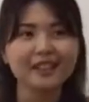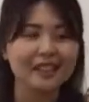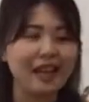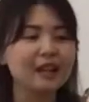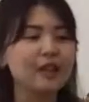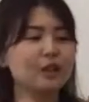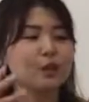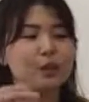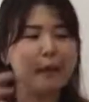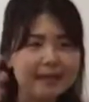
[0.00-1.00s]
Yeah, so
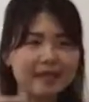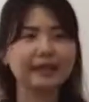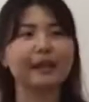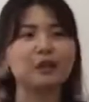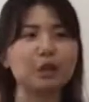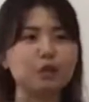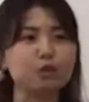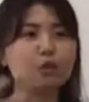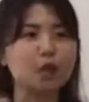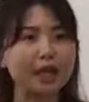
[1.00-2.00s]
we basically like, try to
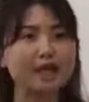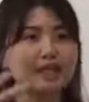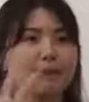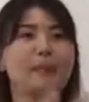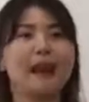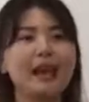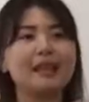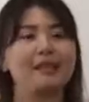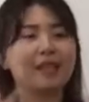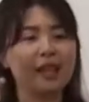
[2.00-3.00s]
trick the plant
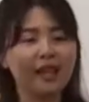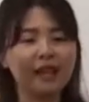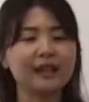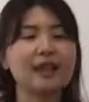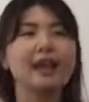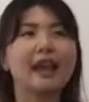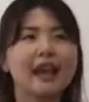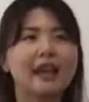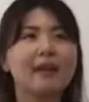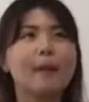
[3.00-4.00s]
and thinking that,
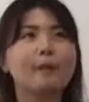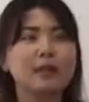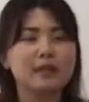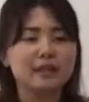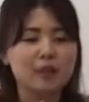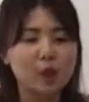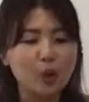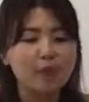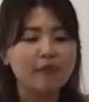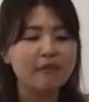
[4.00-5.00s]
hey, this is an
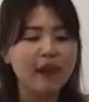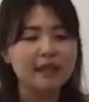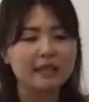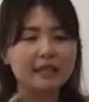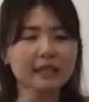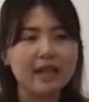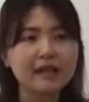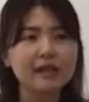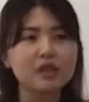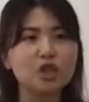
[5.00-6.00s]
opaque vase, it's
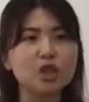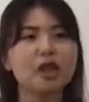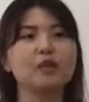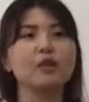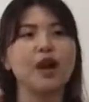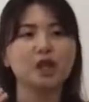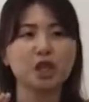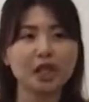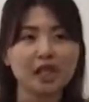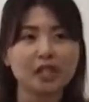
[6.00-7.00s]
darker in shade, you're
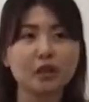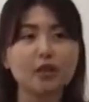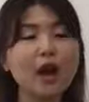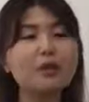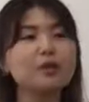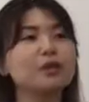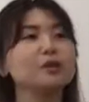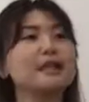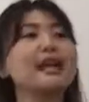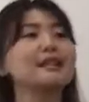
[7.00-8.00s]
actually in the ground, so
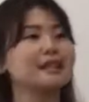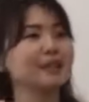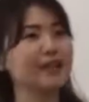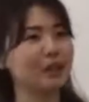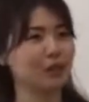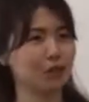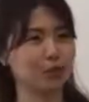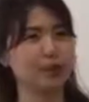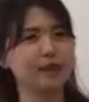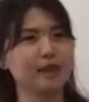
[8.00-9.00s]
let's start to
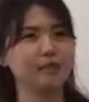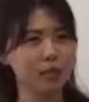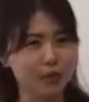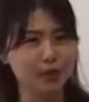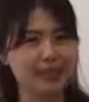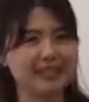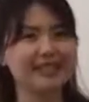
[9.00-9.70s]
grow some roots.